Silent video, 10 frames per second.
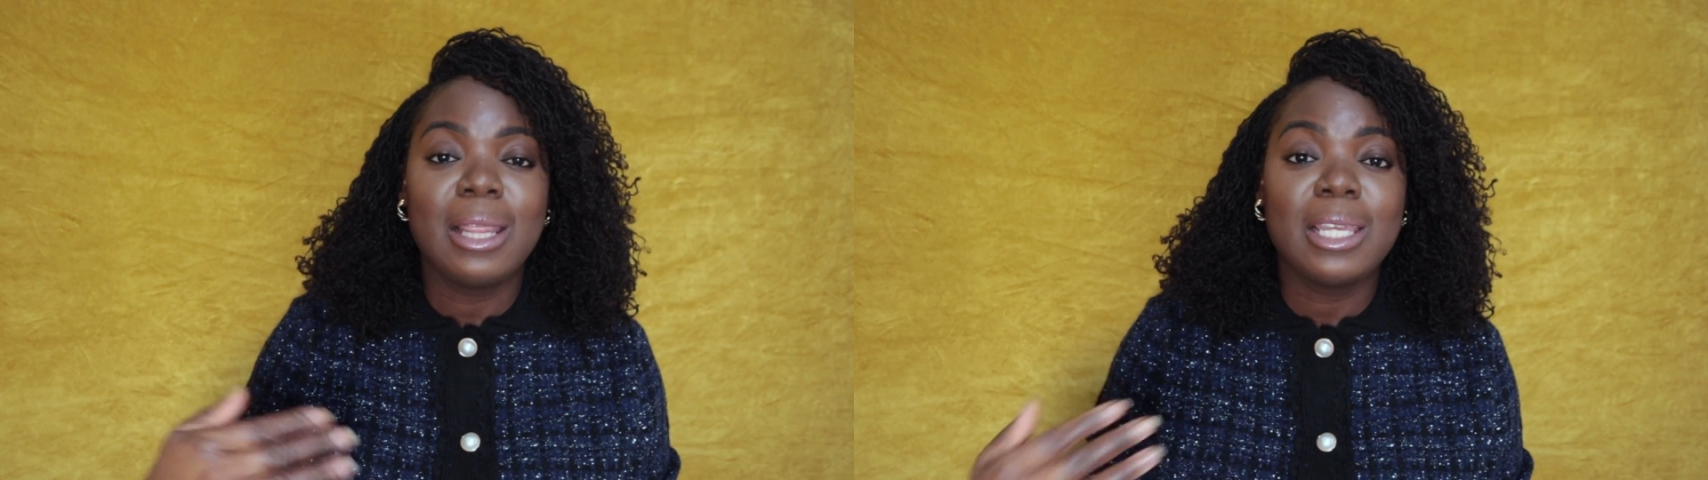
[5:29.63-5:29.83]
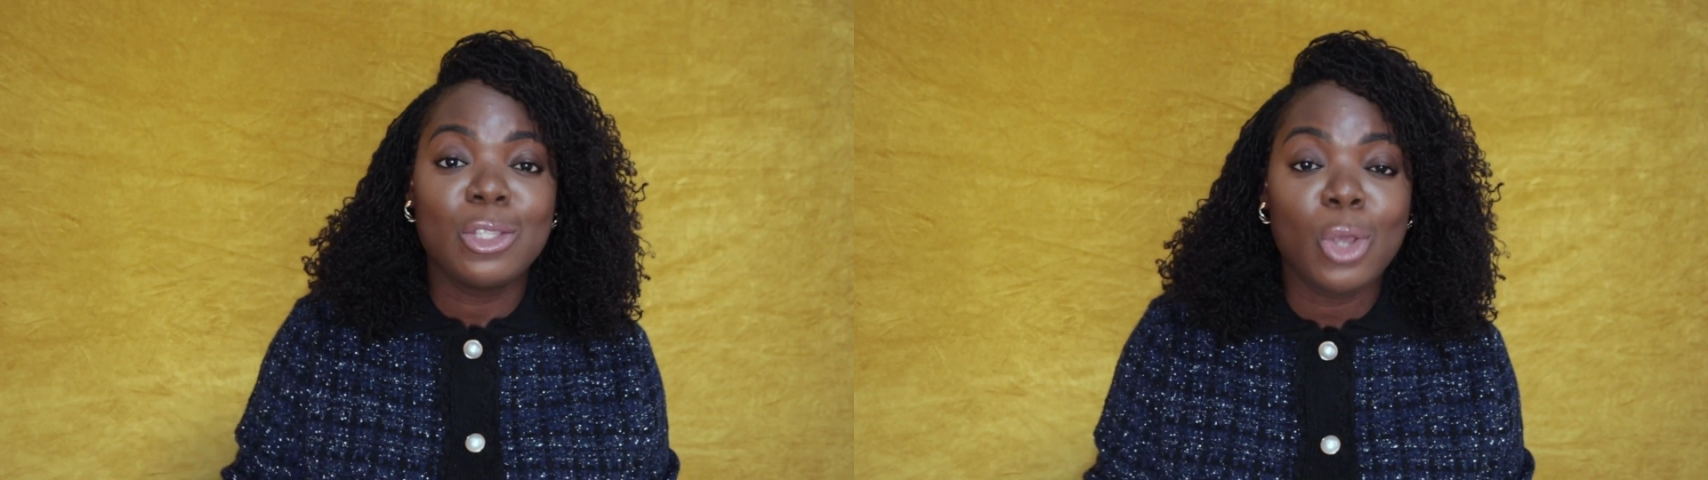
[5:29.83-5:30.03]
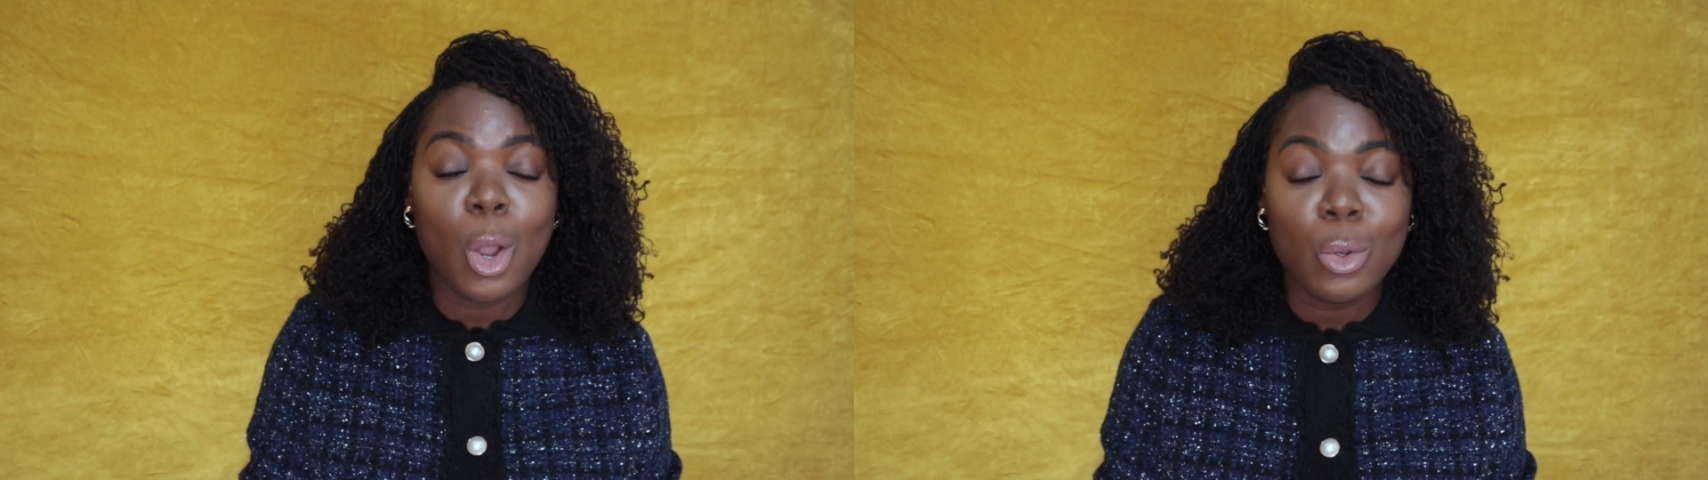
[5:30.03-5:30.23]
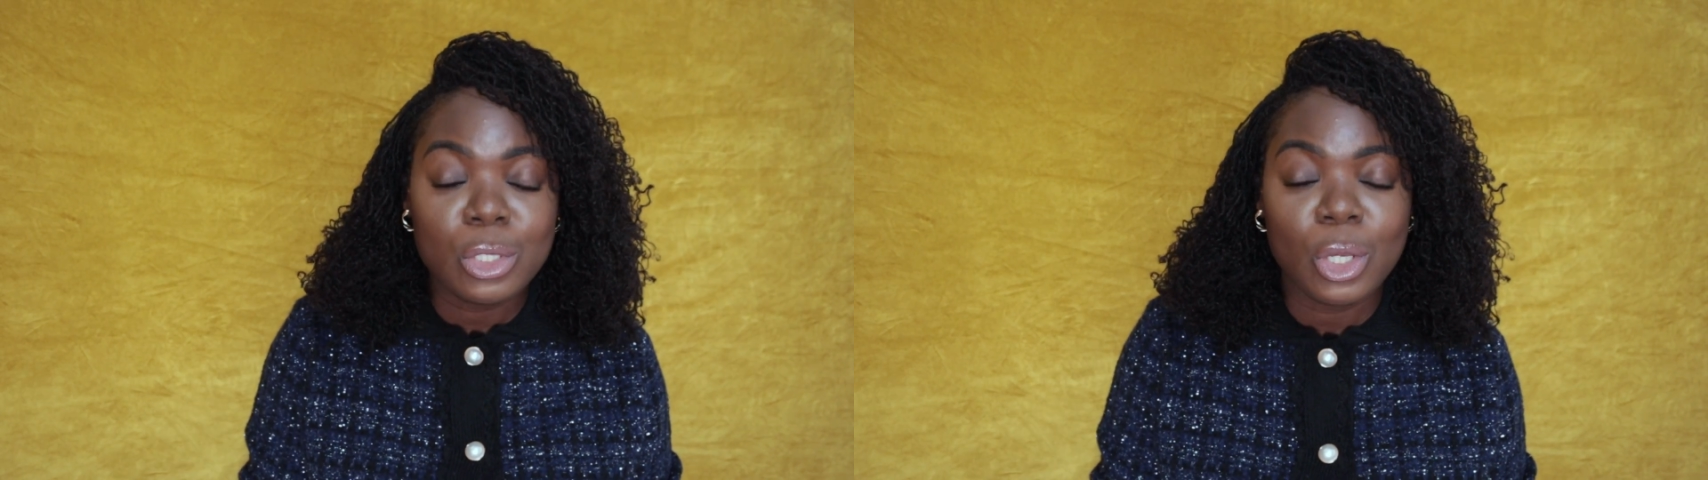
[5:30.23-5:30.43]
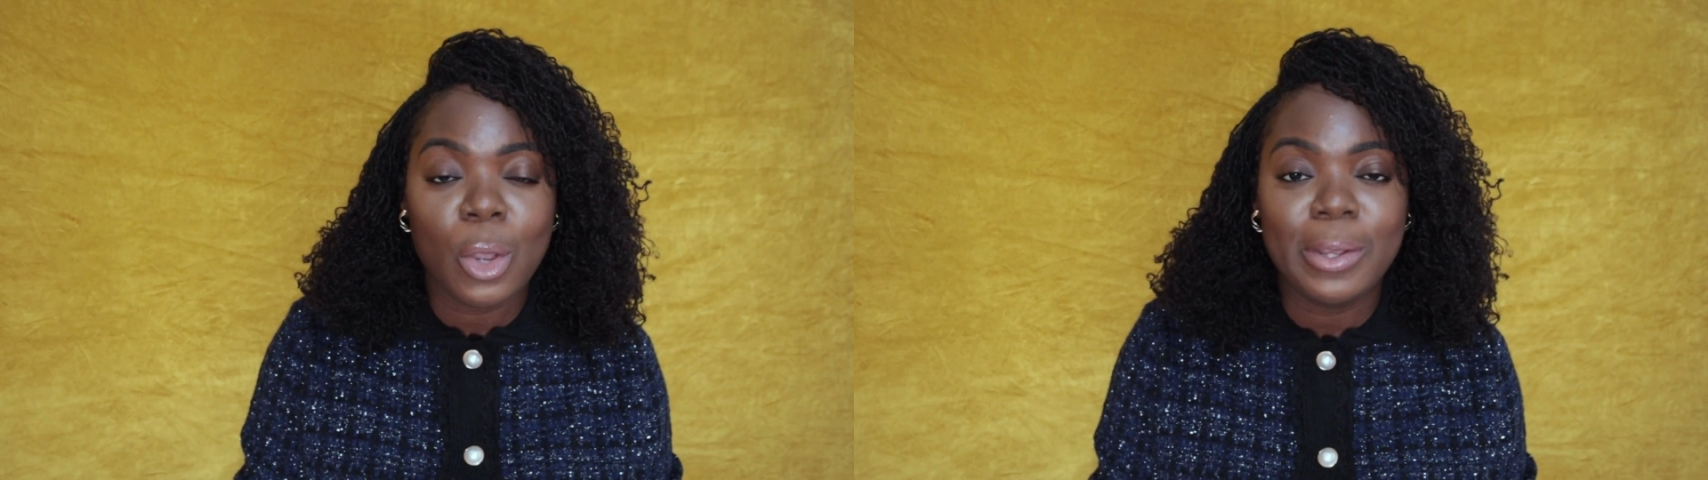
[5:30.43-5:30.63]
This is
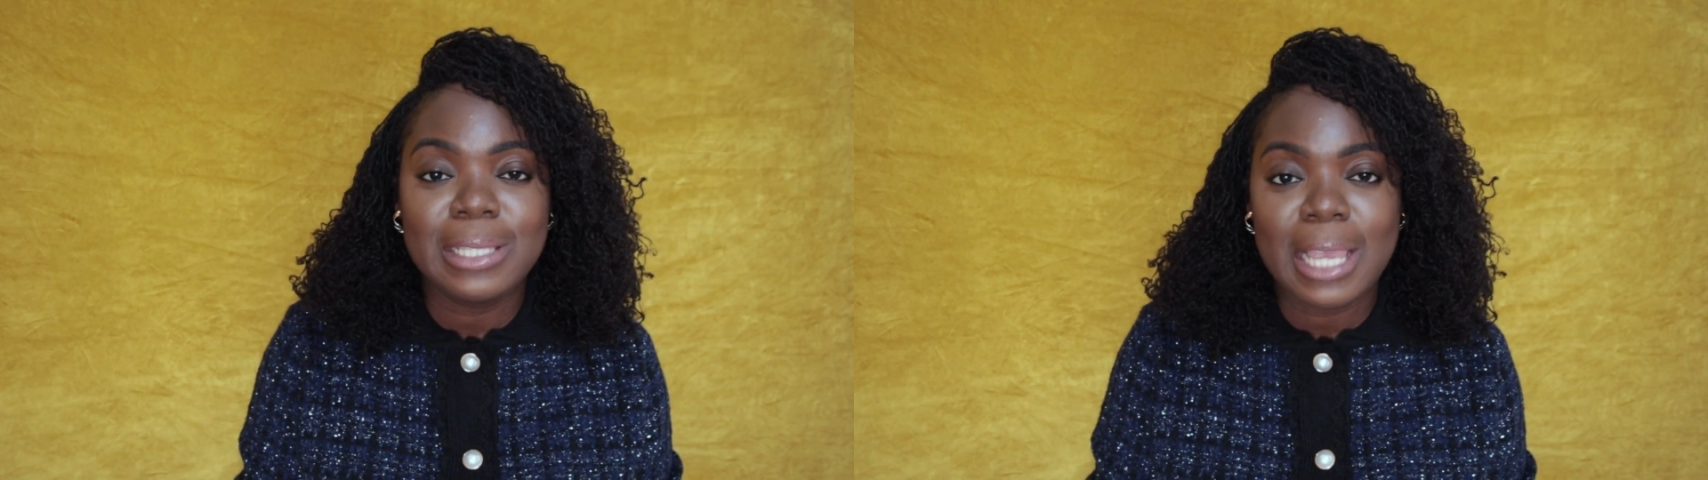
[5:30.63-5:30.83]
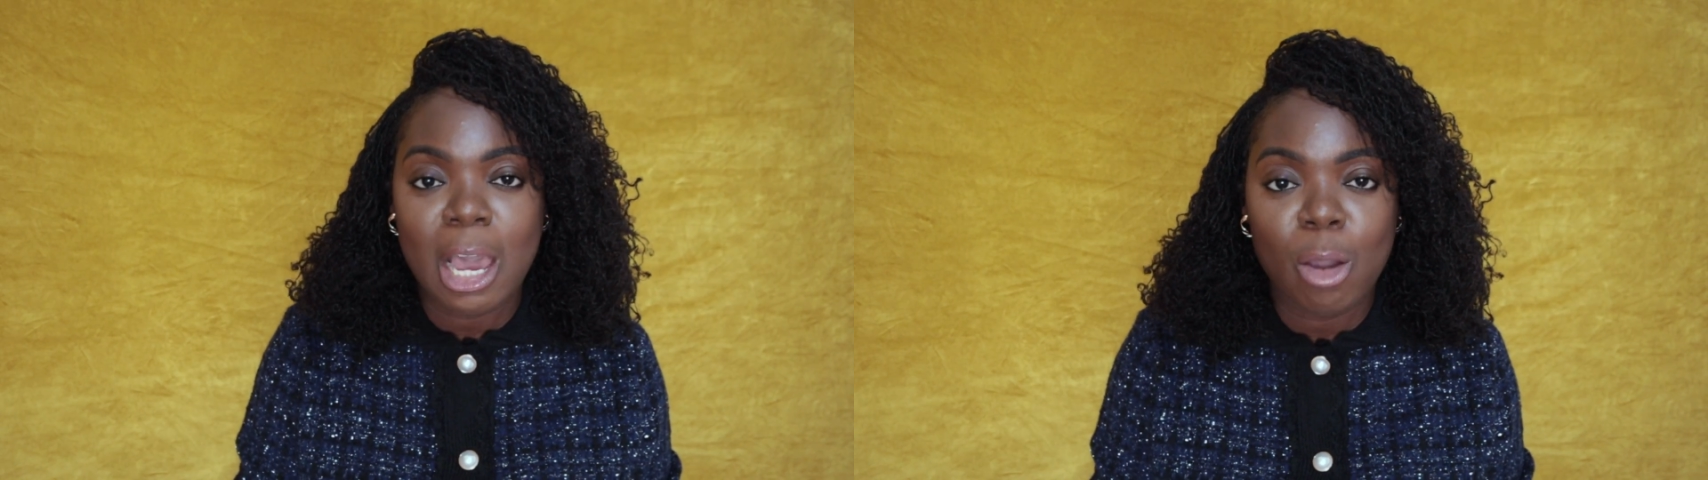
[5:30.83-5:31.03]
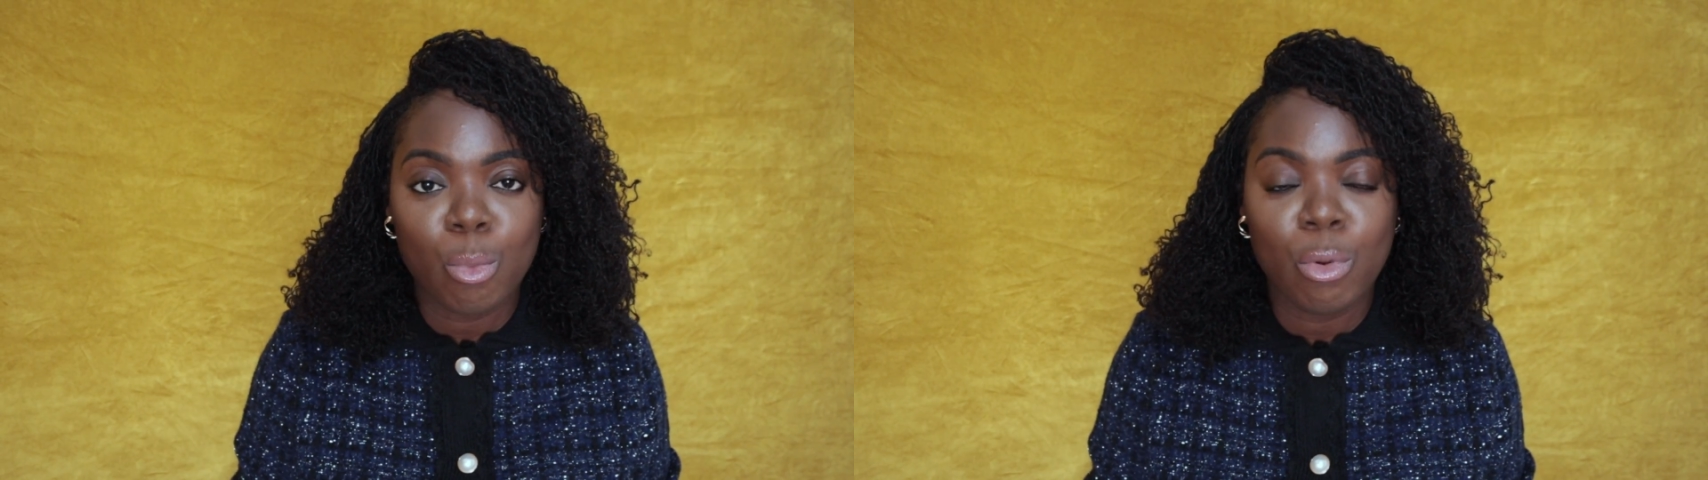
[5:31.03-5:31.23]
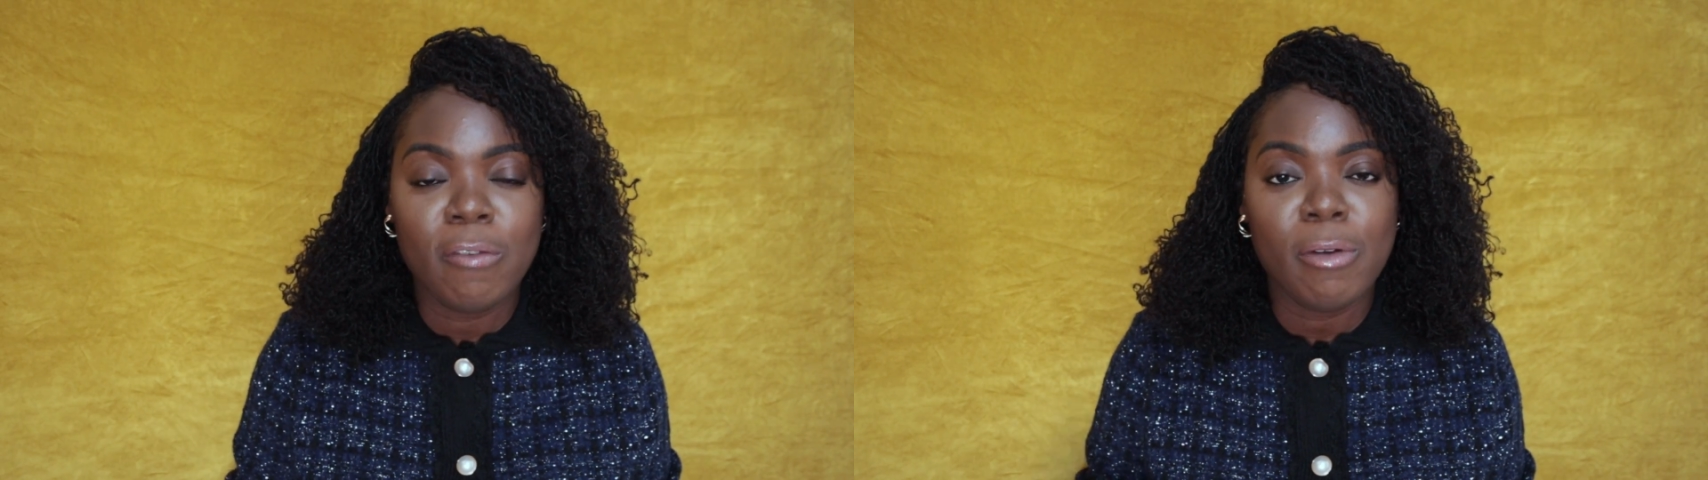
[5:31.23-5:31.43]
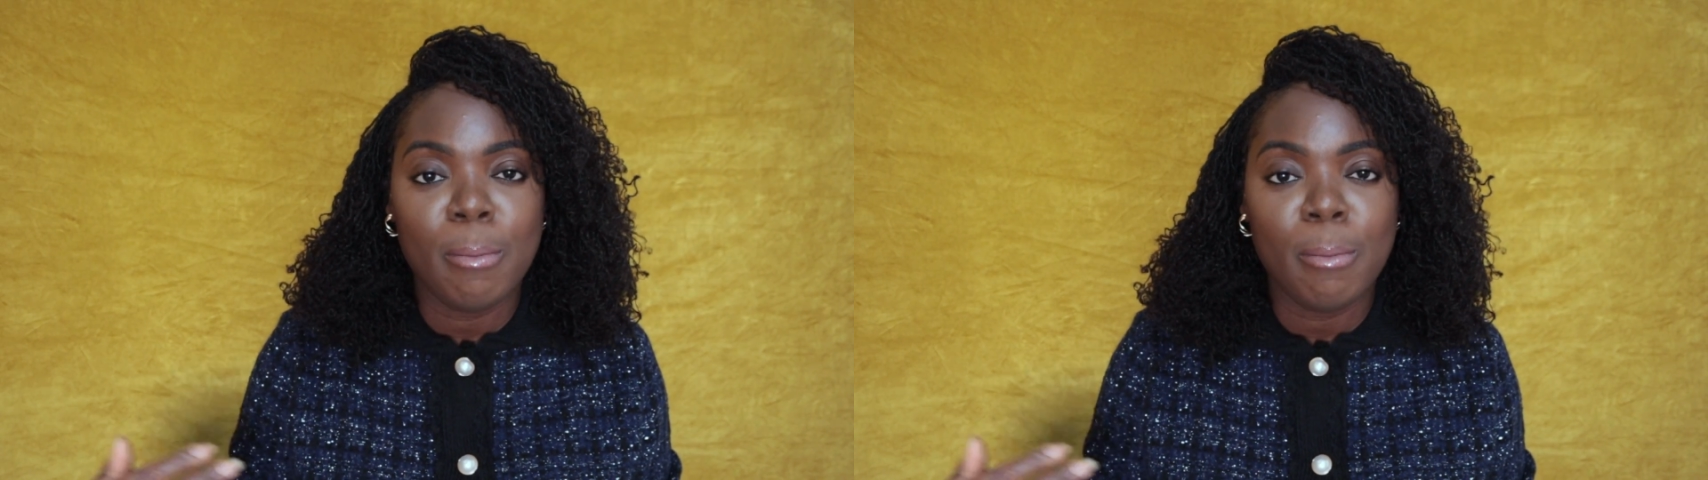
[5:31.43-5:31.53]
also going to help with